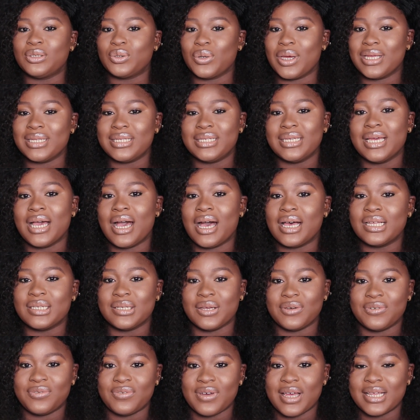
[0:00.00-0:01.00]
20
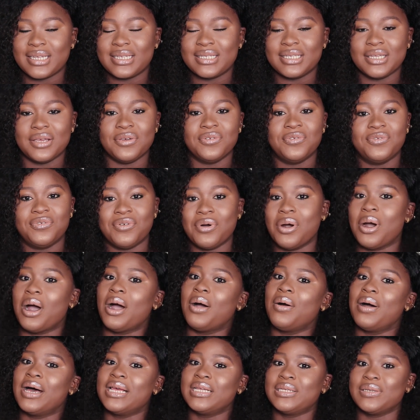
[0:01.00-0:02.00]
hours of fasting, 4
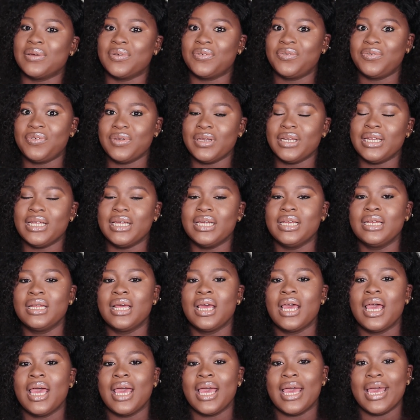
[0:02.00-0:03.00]
hours of
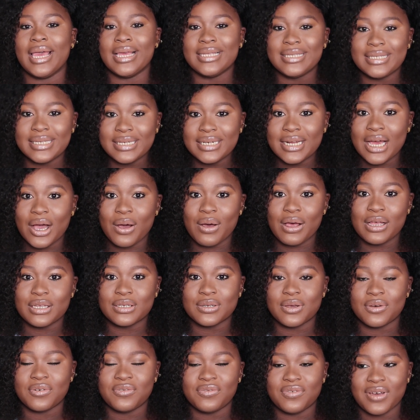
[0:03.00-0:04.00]
feeding, 18
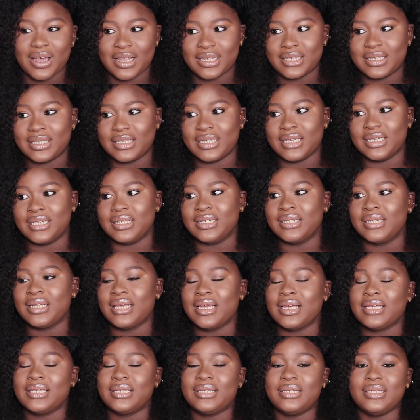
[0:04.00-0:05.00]
hours of fasting,
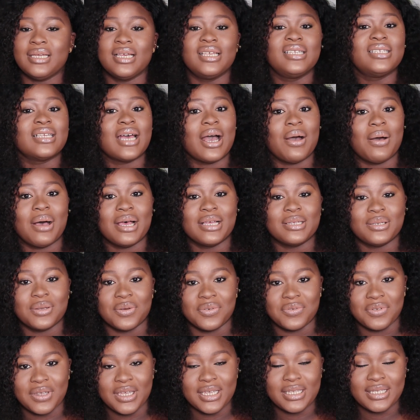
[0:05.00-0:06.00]
6 hours
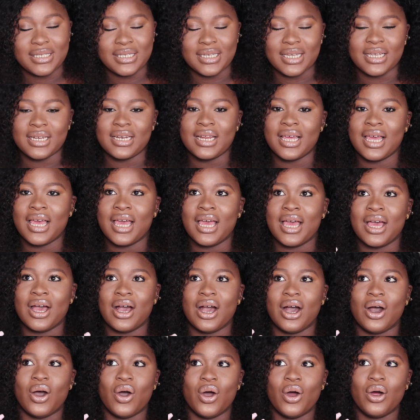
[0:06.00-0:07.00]
of eating,
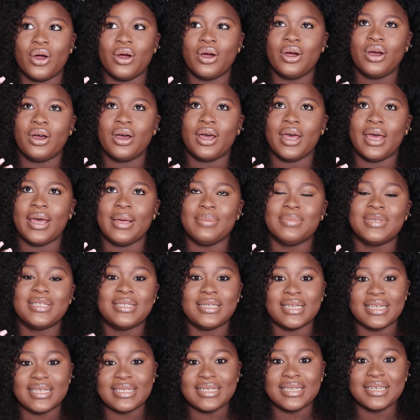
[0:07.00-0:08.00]
or
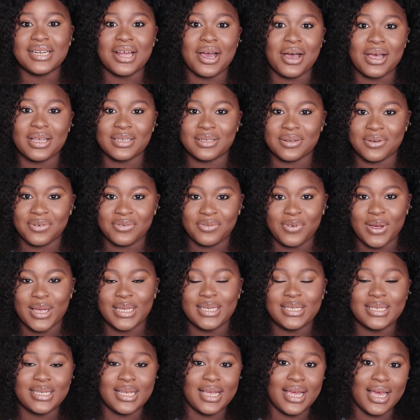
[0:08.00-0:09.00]
16 hours of
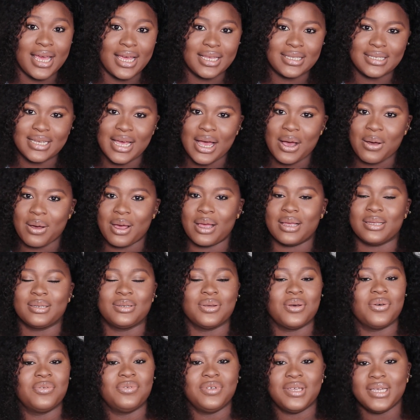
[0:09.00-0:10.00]
fasting, 8
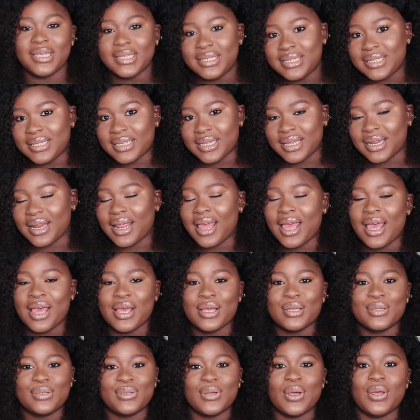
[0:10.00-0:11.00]
hours of eating.
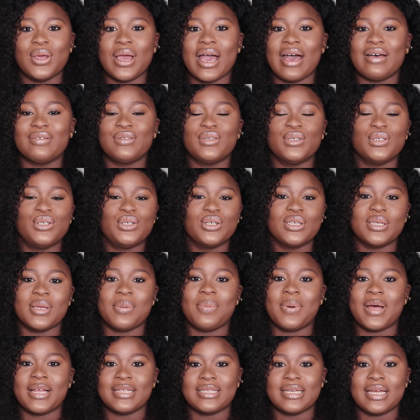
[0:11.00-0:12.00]
So you have to choose
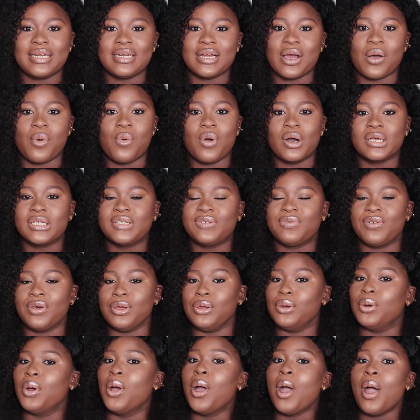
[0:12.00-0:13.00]
a pattern that works for
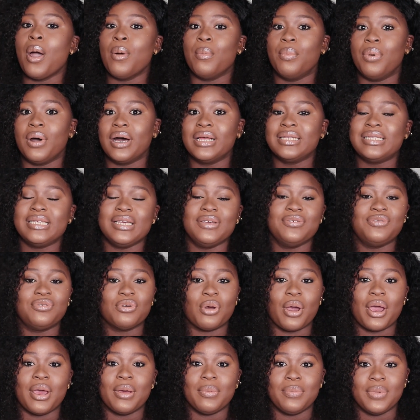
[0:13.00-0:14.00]
you. But if
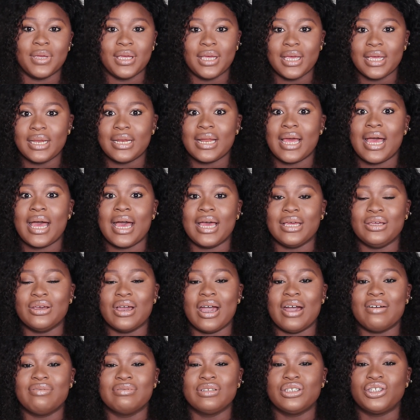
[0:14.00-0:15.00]
you're a beginner and
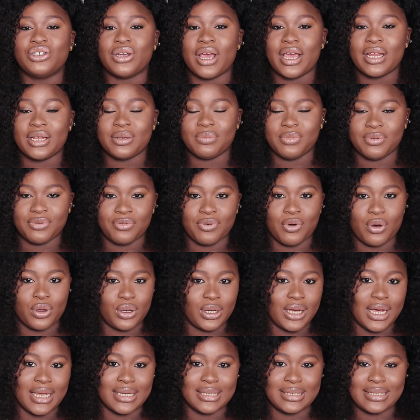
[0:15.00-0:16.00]
you haven't tried it before,
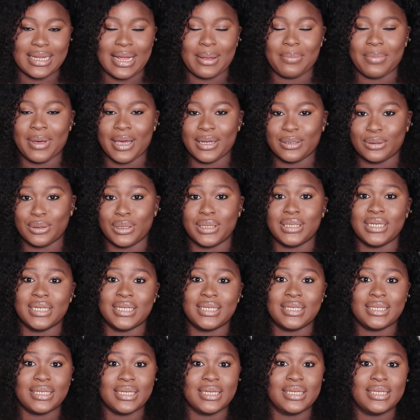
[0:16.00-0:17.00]
you can start by doing the
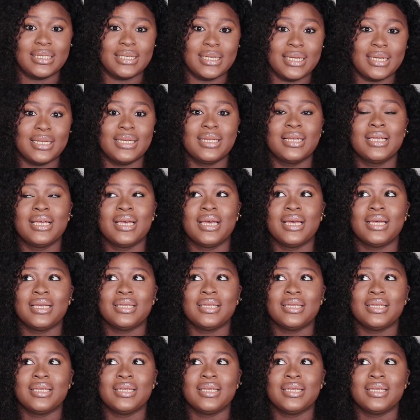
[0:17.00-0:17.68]
16-8.